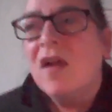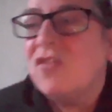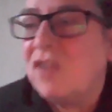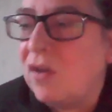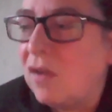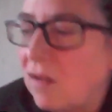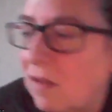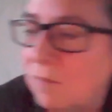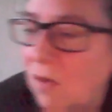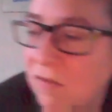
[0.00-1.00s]
So
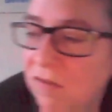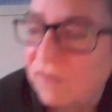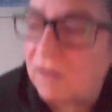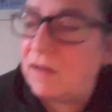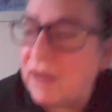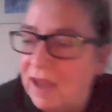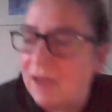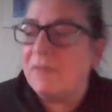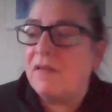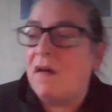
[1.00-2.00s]
most of our
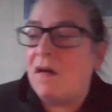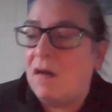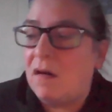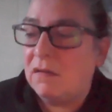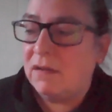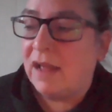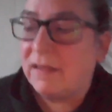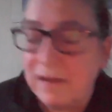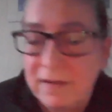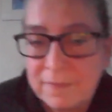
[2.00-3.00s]
names are
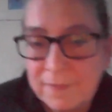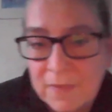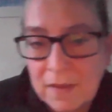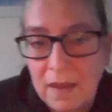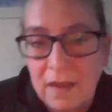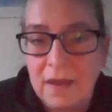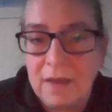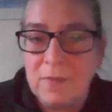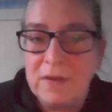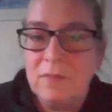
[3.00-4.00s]
Latin.
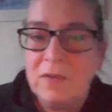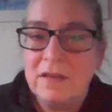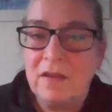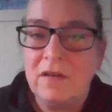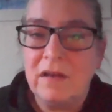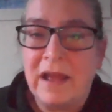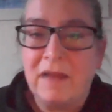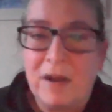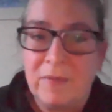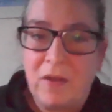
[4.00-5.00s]
We don't hang
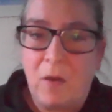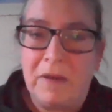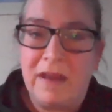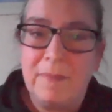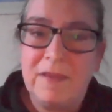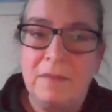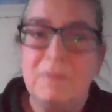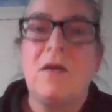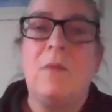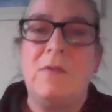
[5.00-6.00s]
around with common names
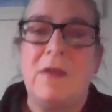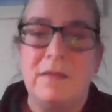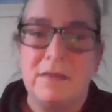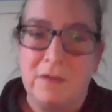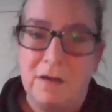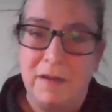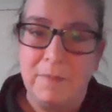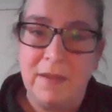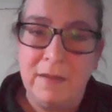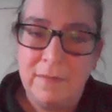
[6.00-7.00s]
because common names are a
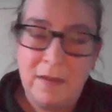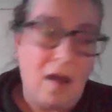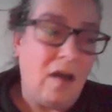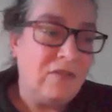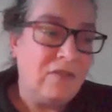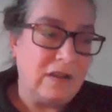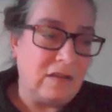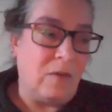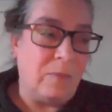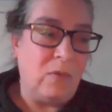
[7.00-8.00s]
nightmare. For
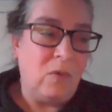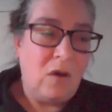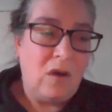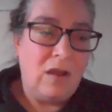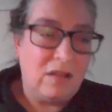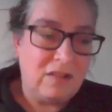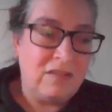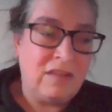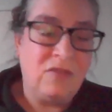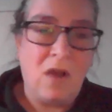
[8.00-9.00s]
example,
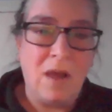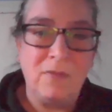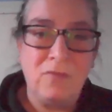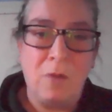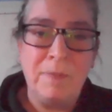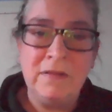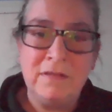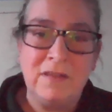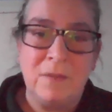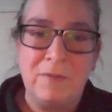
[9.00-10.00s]
describe a robin to
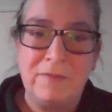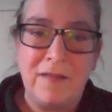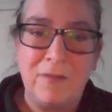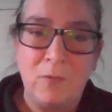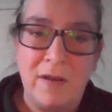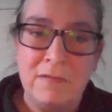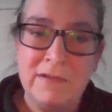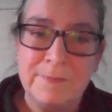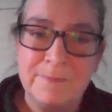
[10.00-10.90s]
someone around the world.